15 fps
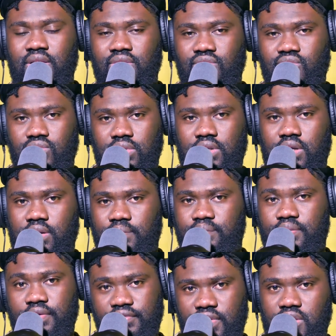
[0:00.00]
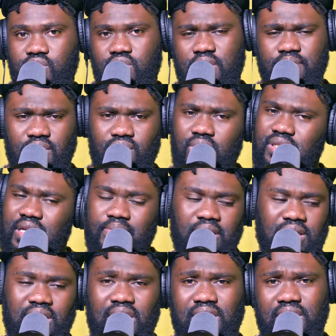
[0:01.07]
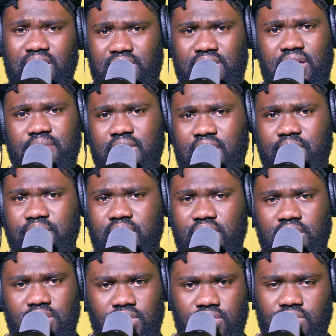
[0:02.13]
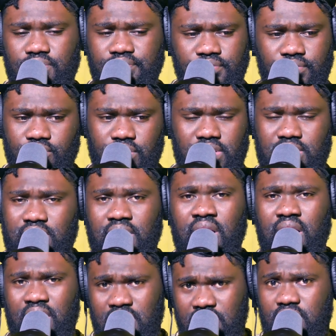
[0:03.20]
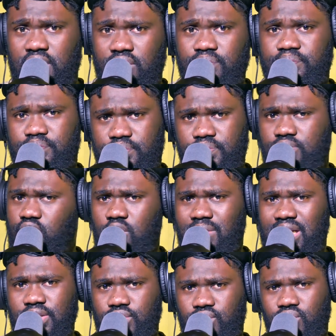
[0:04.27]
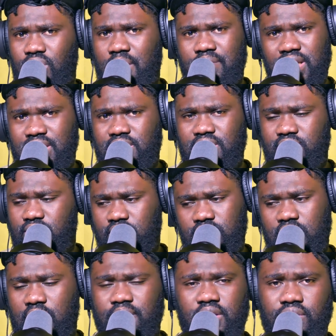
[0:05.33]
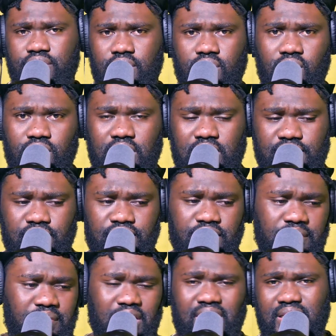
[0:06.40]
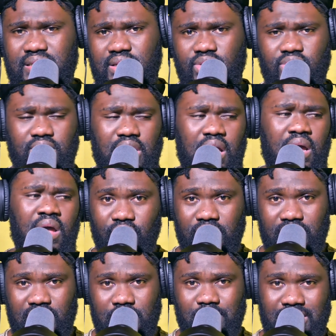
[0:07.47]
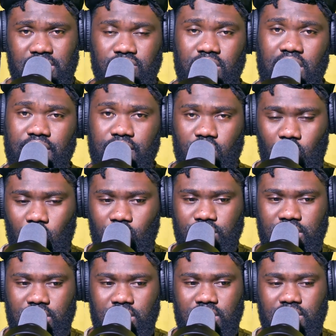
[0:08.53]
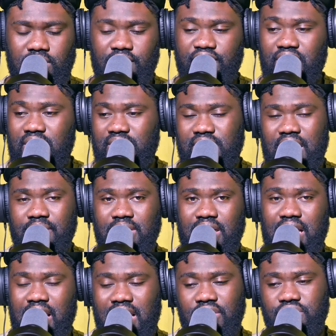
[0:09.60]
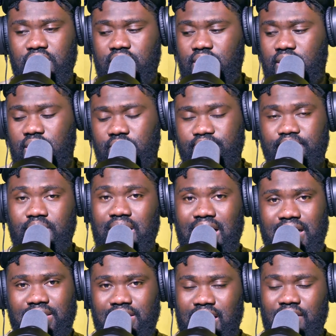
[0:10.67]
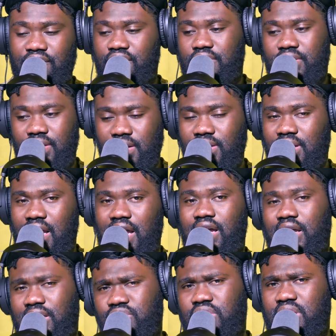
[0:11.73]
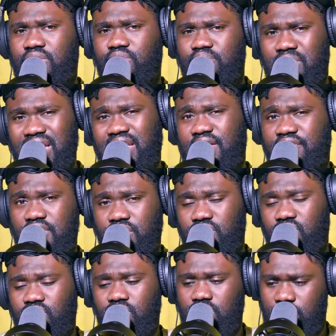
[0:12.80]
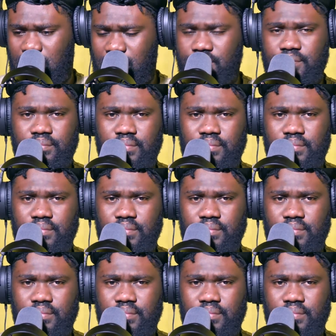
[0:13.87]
to the previous one, because they are the same company, Zoom, which they normally do amazing recorders for filmmakers and all that. With this particular recorder, the first time that I actually plugged everything, I actually made a video. I